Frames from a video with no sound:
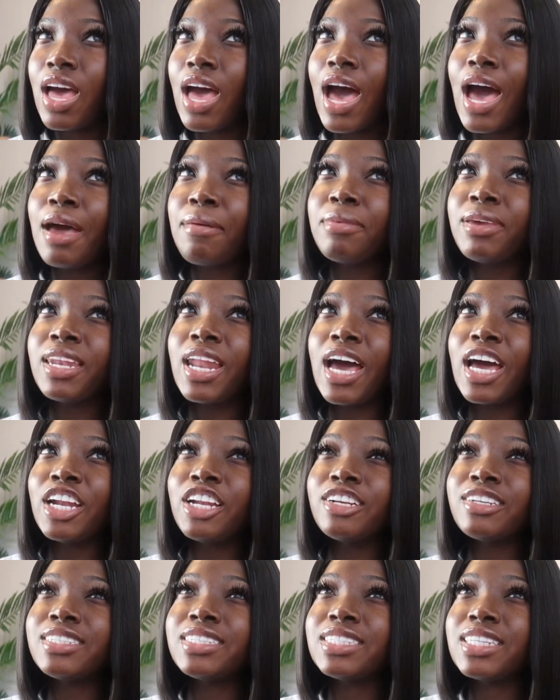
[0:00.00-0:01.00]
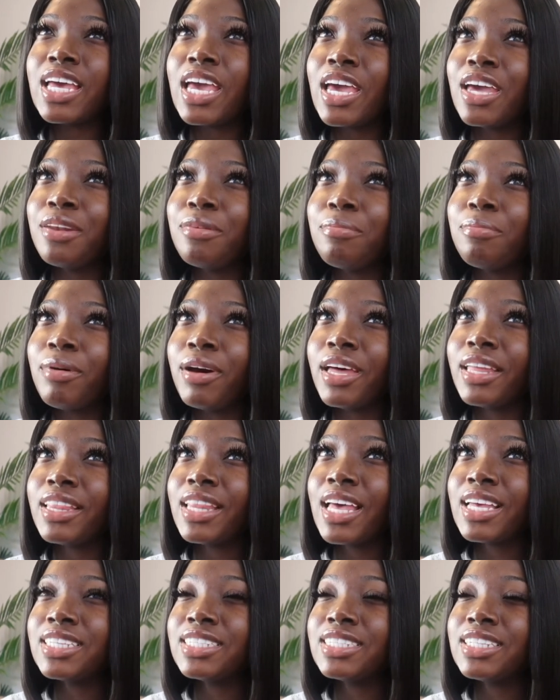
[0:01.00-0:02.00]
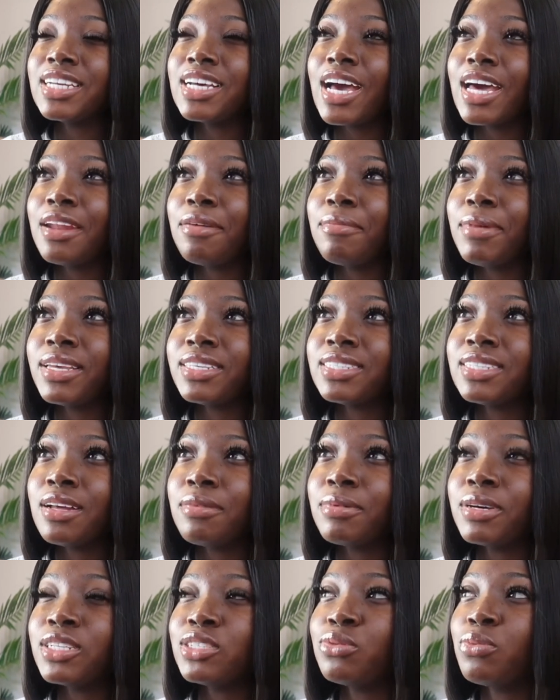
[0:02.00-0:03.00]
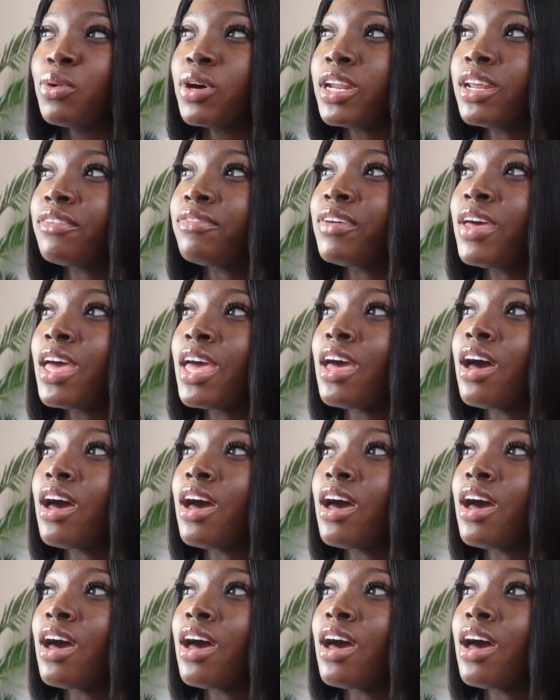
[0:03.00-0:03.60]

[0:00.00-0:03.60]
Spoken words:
I mean, I understand, but that's still kind of messed up, because what if